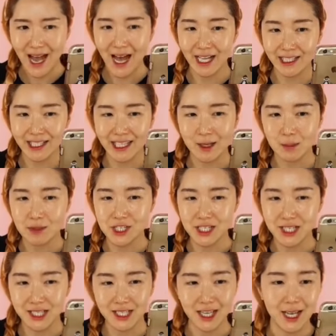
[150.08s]
Hot
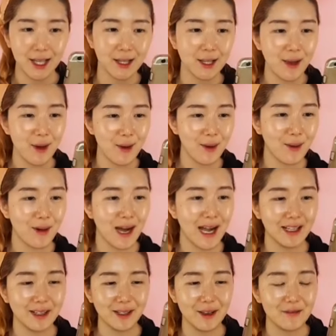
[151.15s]
Kimchi, hello.
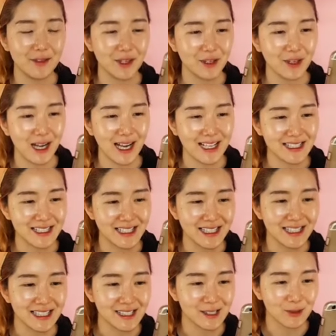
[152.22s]
I love your
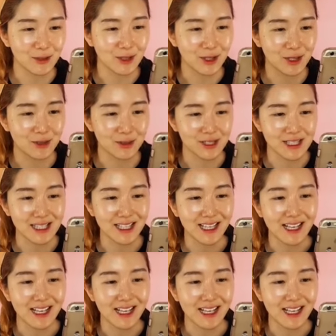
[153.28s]
ID, so cute.